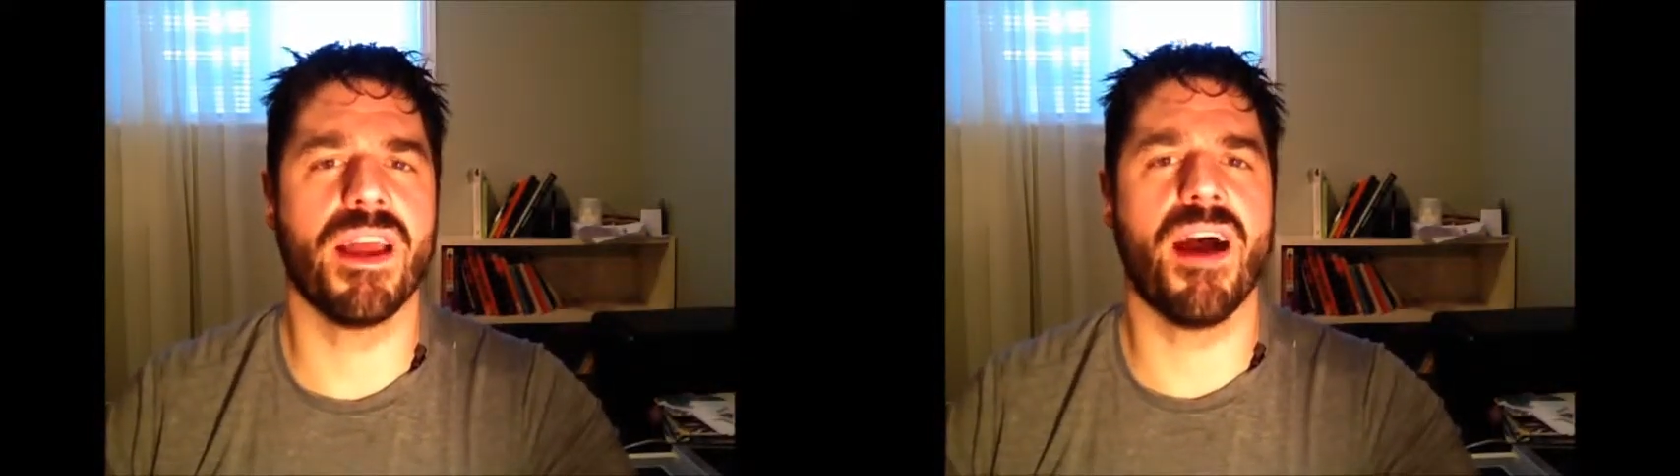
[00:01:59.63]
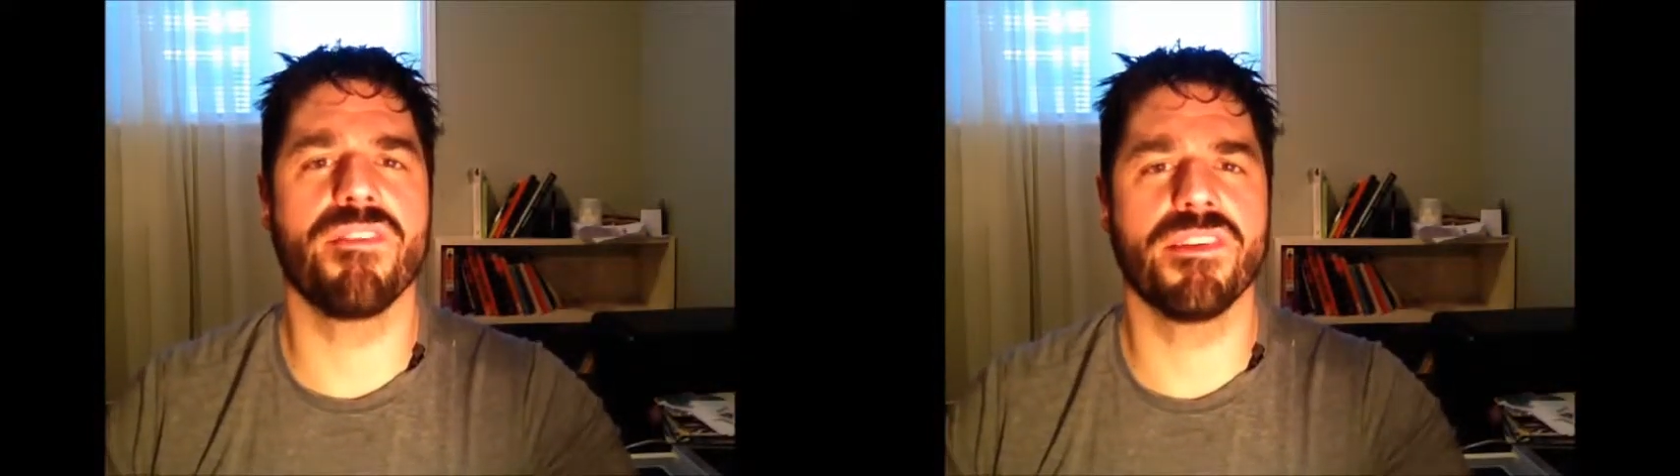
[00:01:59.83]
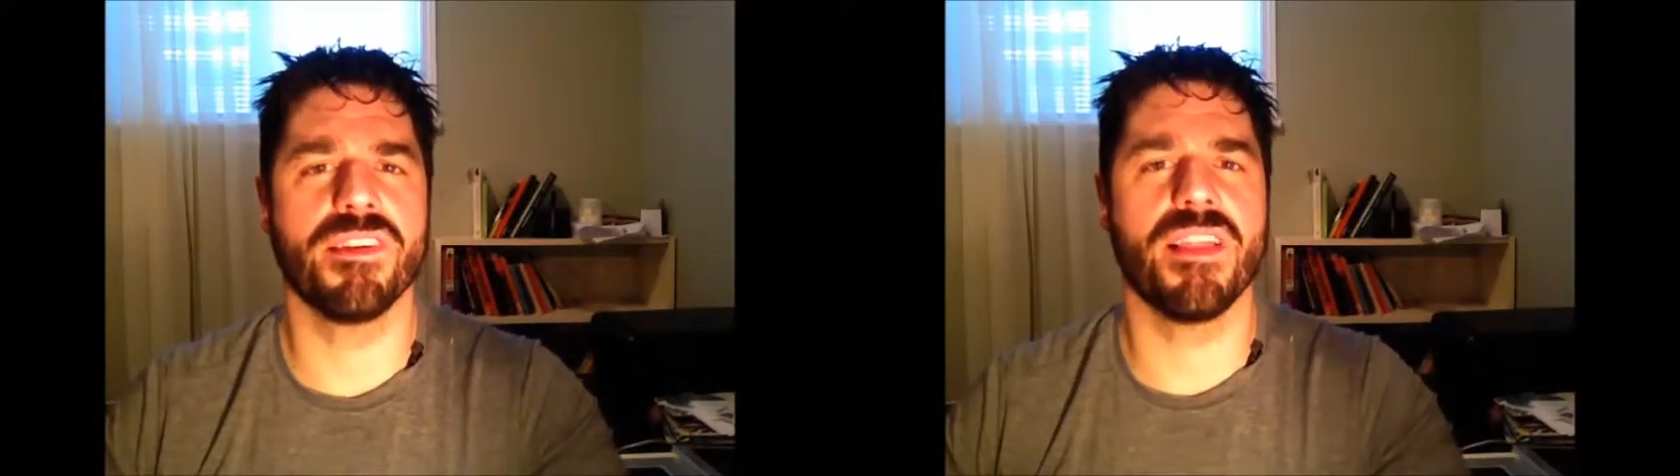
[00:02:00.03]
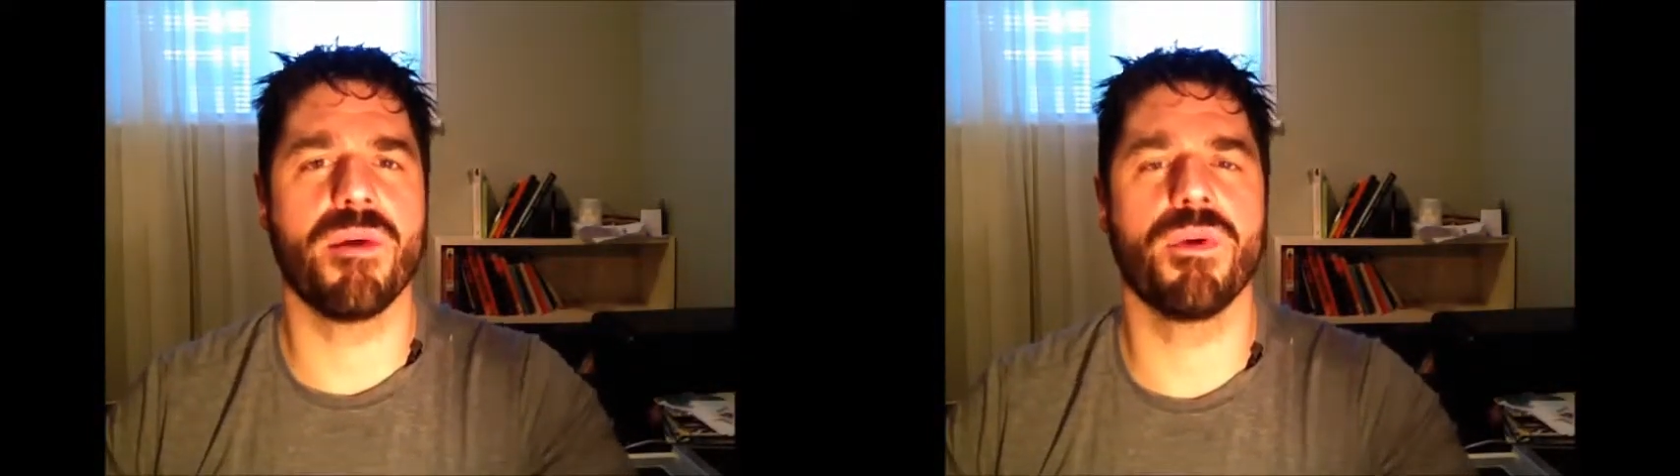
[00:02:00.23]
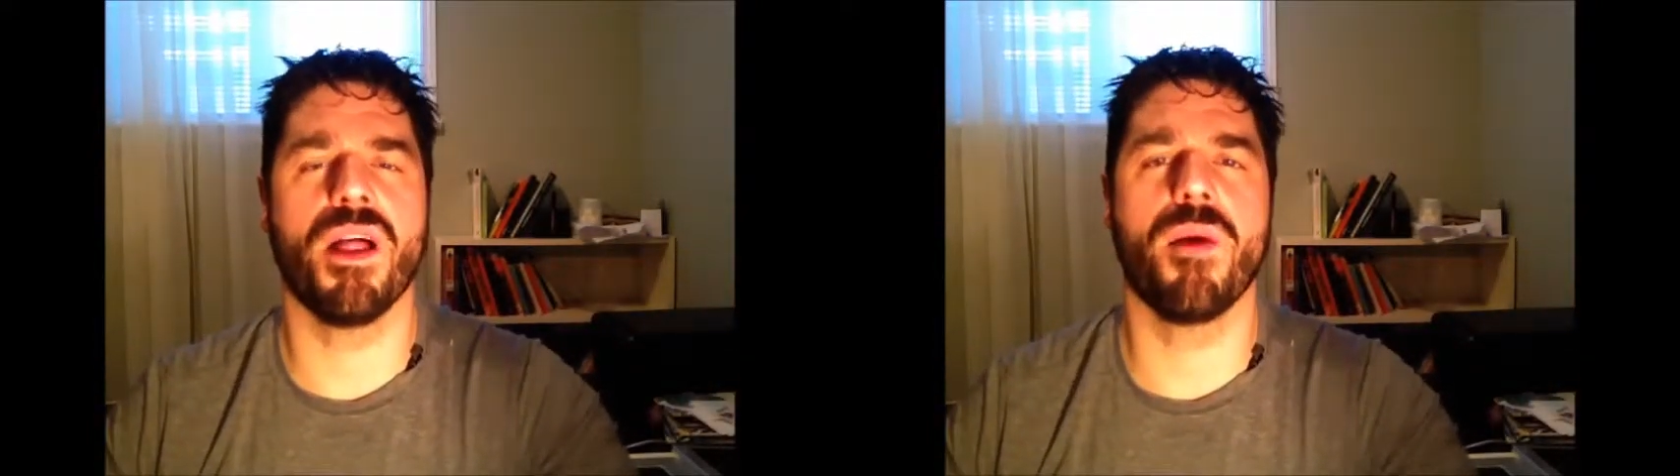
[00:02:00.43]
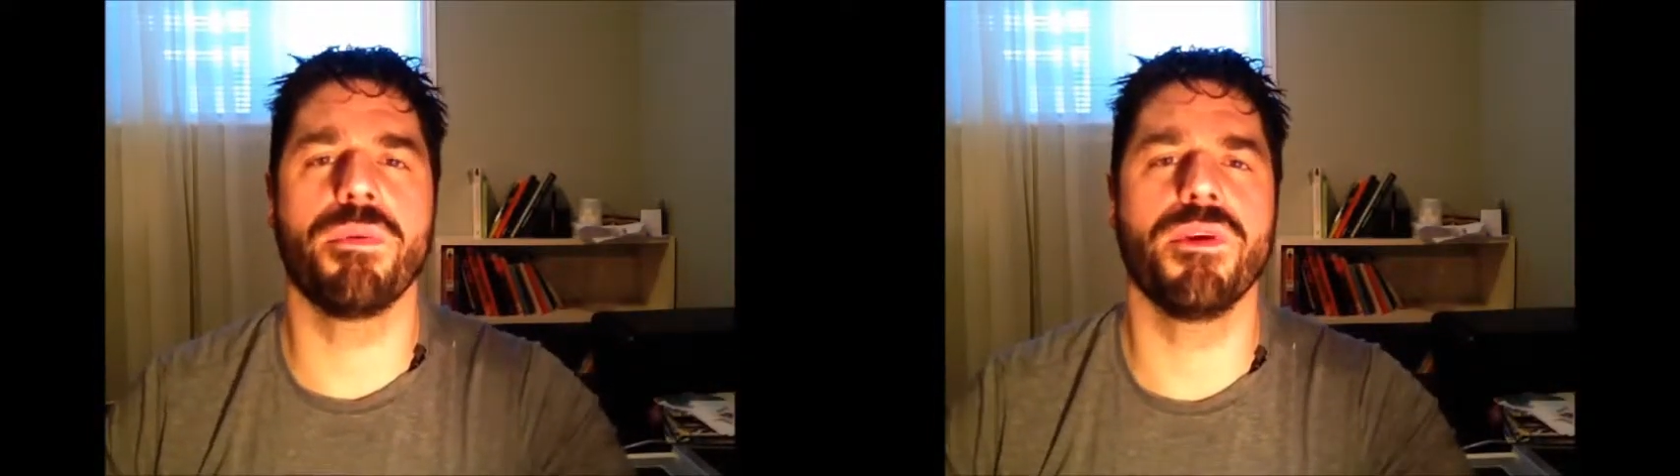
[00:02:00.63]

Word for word: obviously that will help